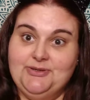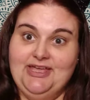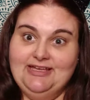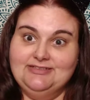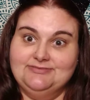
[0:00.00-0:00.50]
So
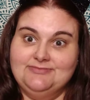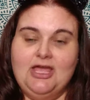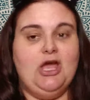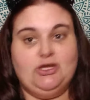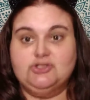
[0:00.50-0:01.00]
yeah,
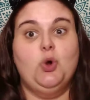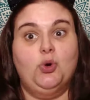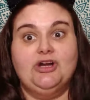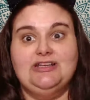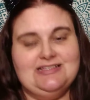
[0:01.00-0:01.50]

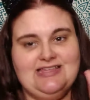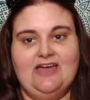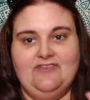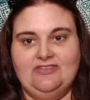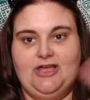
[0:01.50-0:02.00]
Torrid is
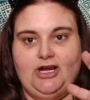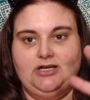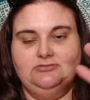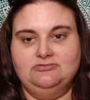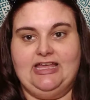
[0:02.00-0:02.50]
having
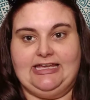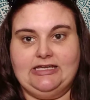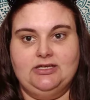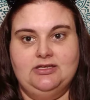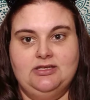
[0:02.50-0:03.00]
their
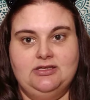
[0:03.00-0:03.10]
like